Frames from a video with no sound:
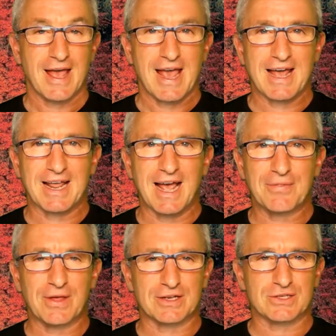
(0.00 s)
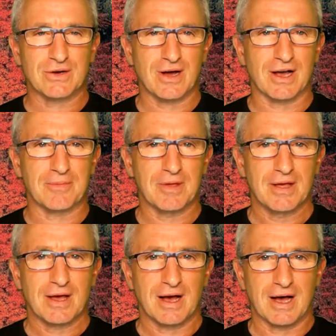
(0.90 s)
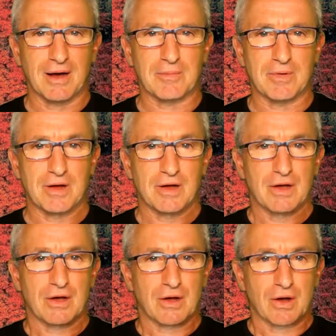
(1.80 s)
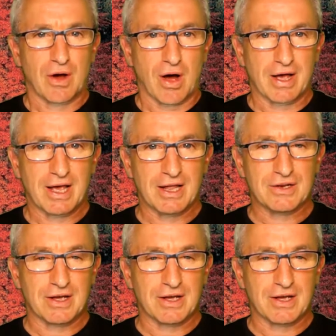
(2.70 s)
And at that time, I had,